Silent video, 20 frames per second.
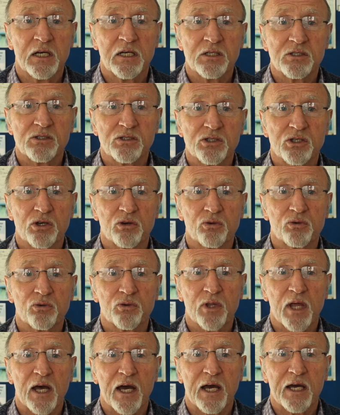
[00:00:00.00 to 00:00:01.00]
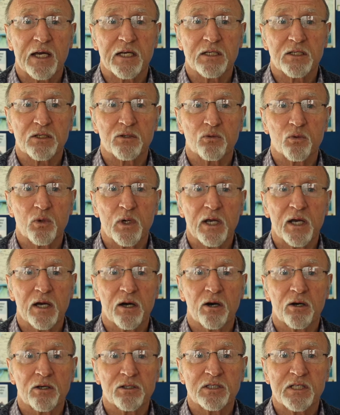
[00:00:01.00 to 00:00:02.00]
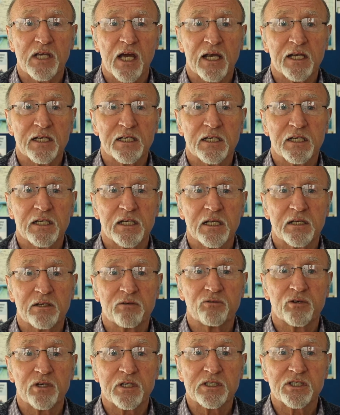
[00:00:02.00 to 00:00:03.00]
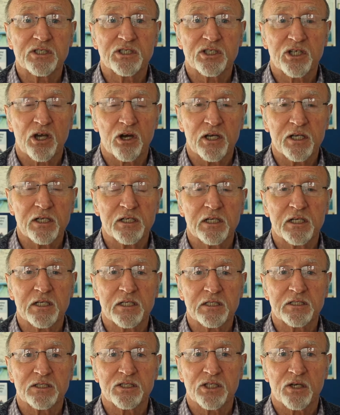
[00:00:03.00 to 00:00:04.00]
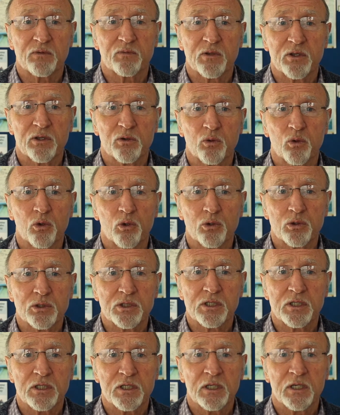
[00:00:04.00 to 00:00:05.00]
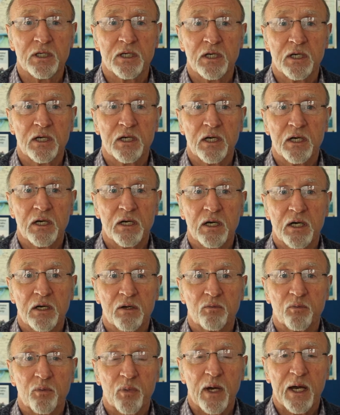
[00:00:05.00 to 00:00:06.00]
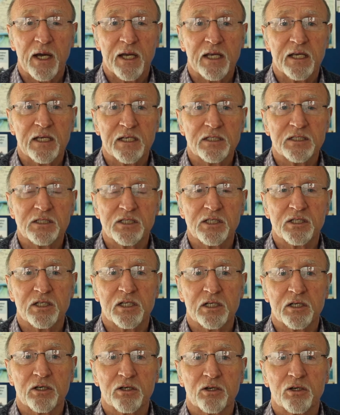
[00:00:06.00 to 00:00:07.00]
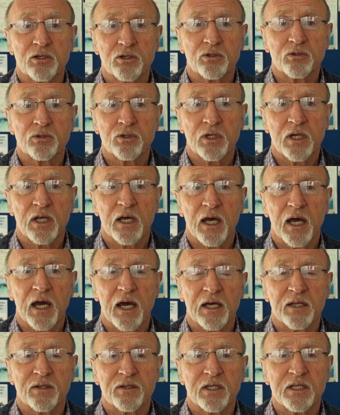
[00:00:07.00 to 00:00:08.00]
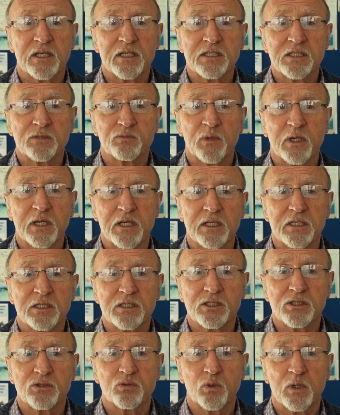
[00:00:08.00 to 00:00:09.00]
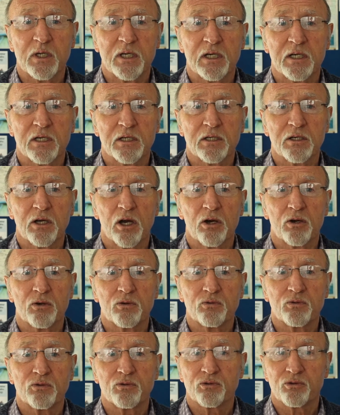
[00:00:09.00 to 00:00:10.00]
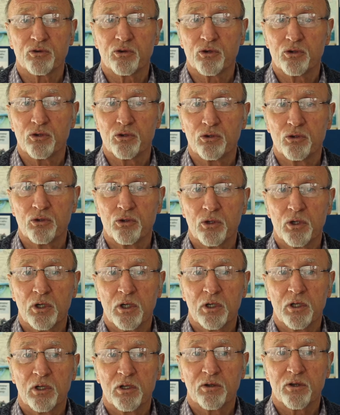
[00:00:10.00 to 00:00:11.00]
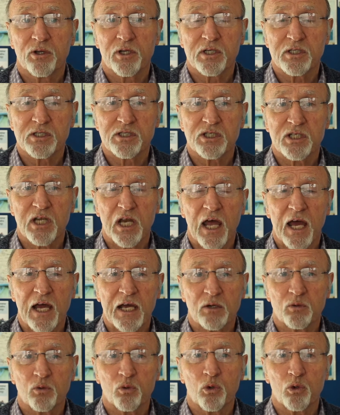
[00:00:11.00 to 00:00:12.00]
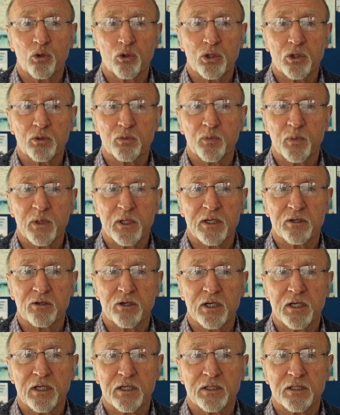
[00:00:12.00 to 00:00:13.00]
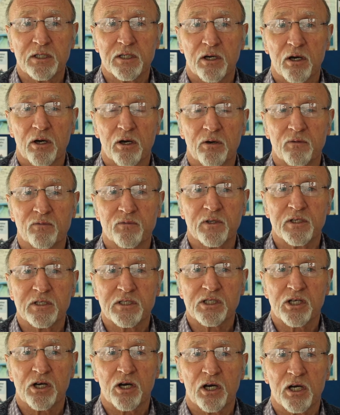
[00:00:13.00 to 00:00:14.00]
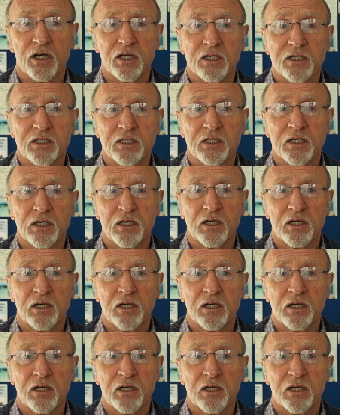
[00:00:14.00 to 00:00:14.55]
so that we are technically recycling some of the water back into the lagoon. And this means we can go through the slack water period of the tide,